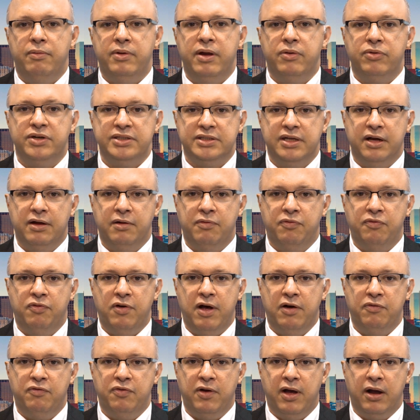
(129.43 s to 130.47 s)
There was a
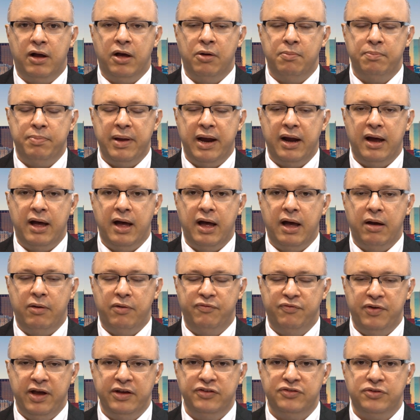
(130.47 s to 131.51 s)

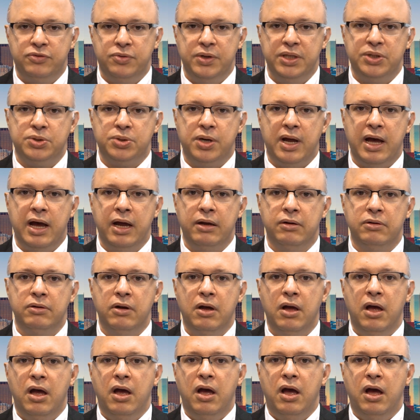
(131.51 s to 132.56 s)
phase 3 trial
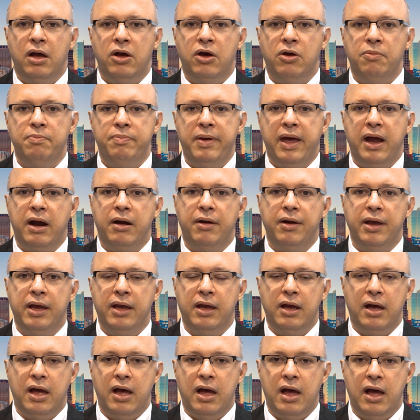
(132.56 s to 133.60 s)

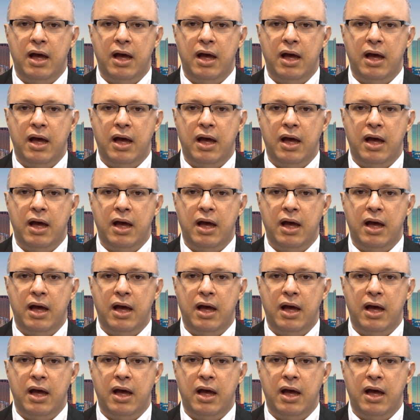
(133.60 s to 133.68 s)
comparing